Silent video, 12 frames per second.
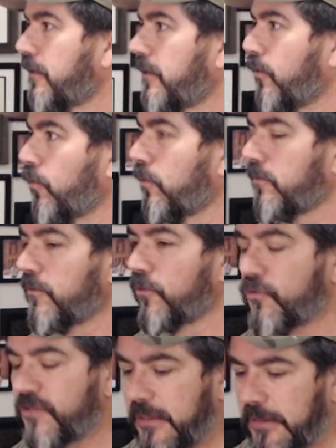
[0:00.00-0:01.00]
or
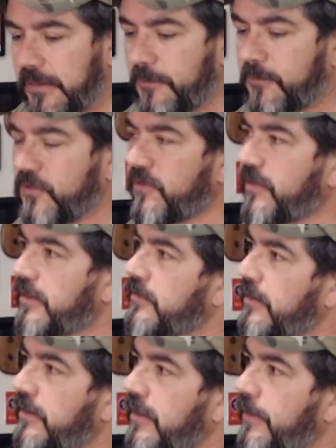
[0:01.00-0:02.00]
losing limbs and things
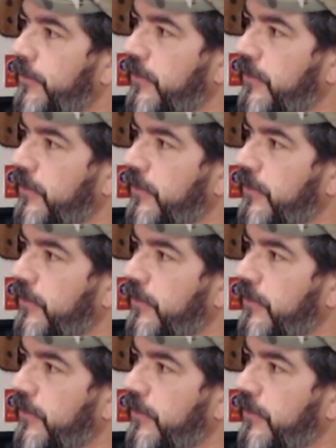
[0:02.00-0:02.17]
like that,